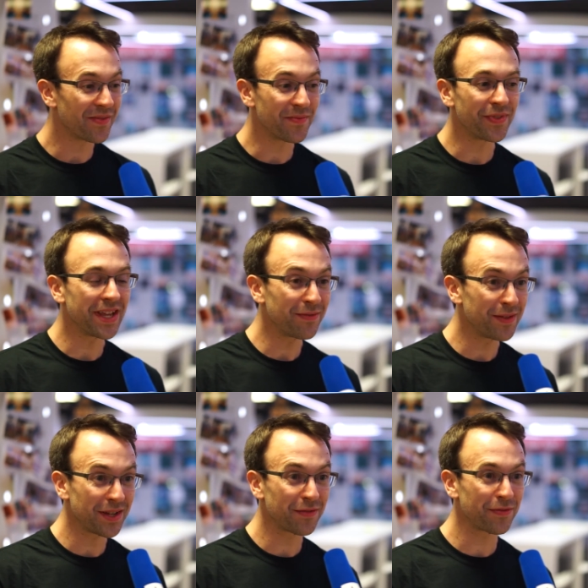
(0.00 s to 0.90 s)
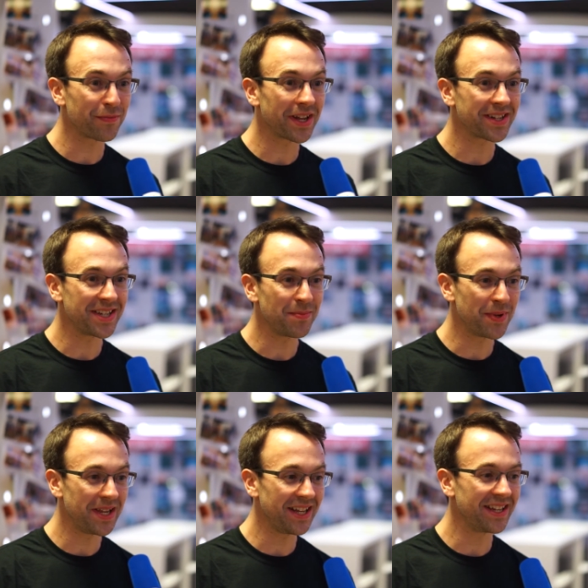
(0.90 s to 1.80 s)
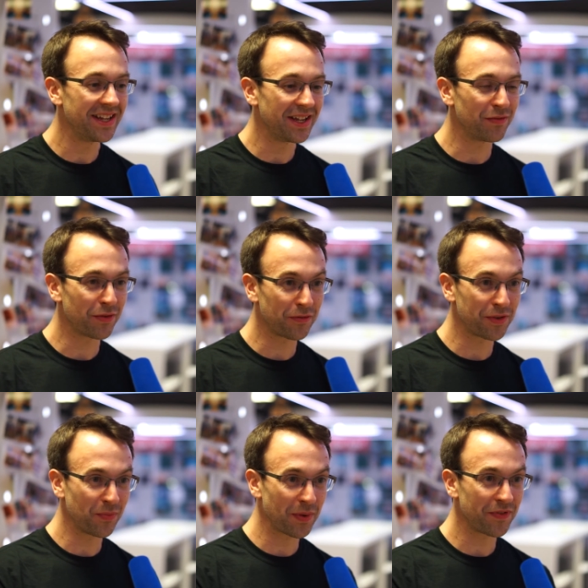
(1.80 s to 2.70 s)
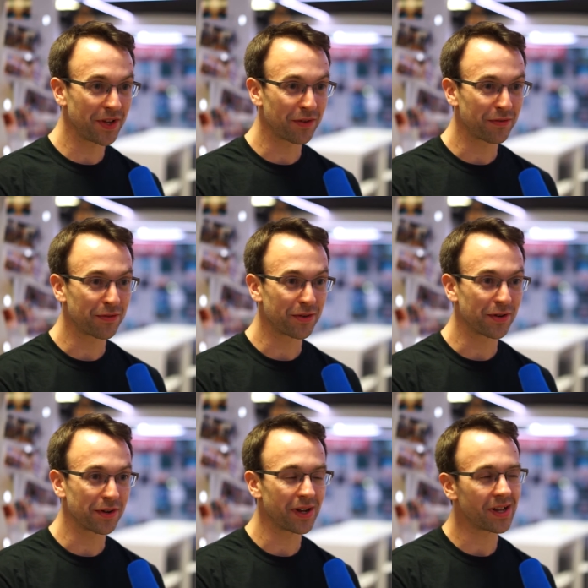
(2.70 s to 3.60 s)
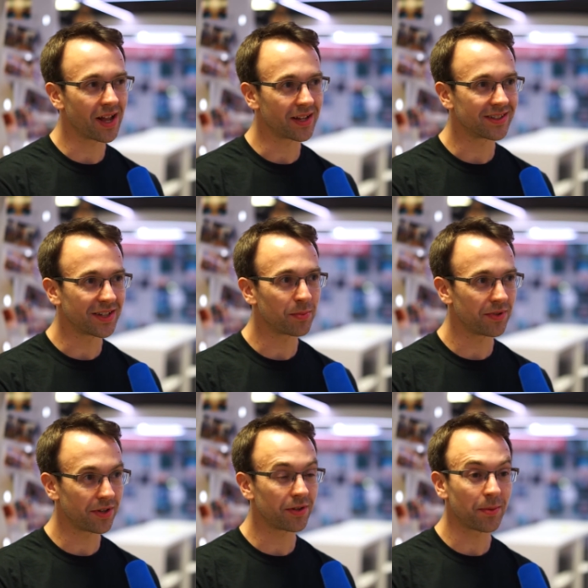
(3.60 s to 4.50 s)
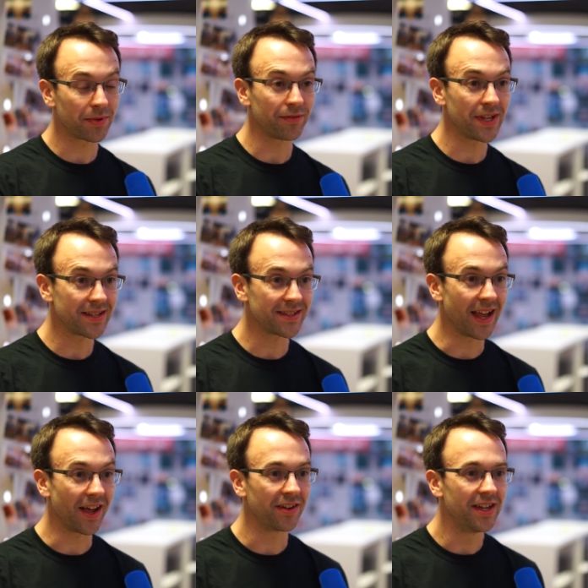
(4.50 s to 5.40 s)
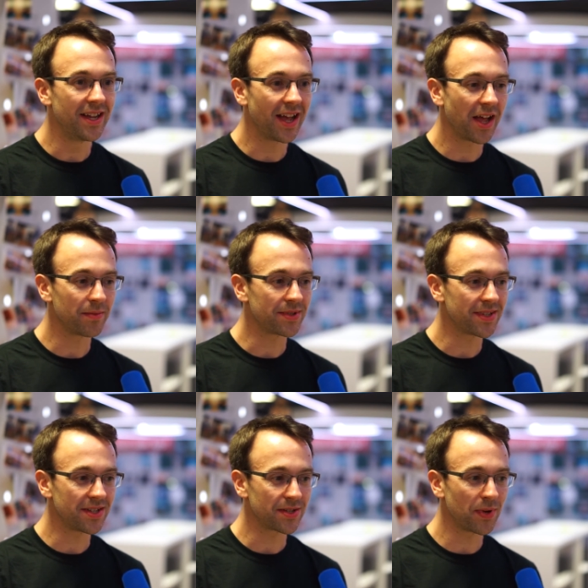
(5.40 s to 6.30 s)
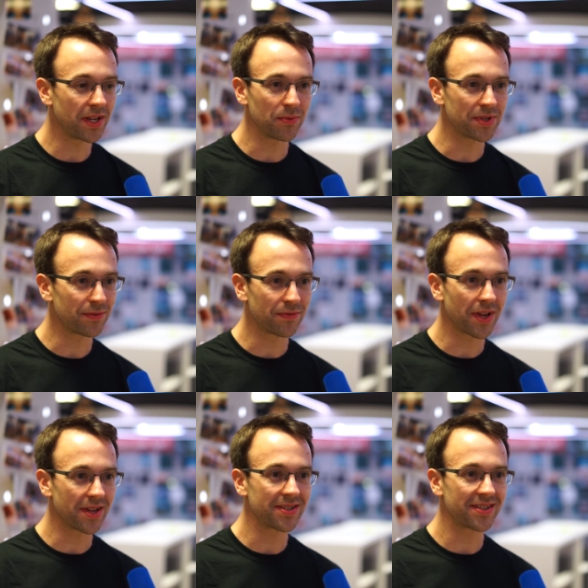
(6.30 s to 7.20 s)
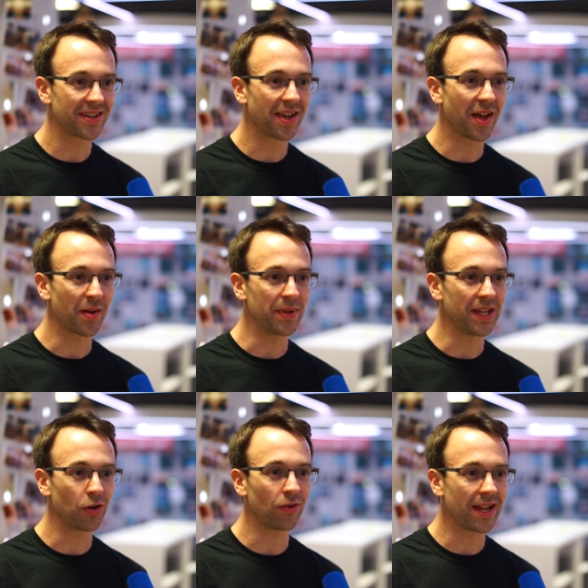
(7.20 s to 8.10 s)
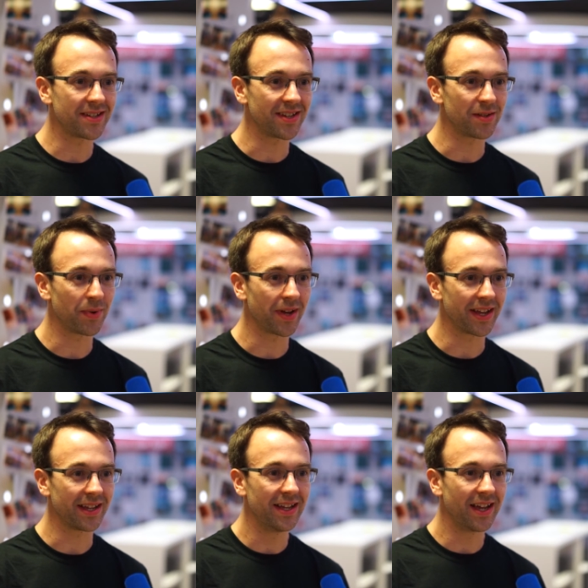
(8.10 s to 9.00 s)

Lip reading: Thankfully, I've actually been involved in WebVR for a couple of years now, since when it was first being created by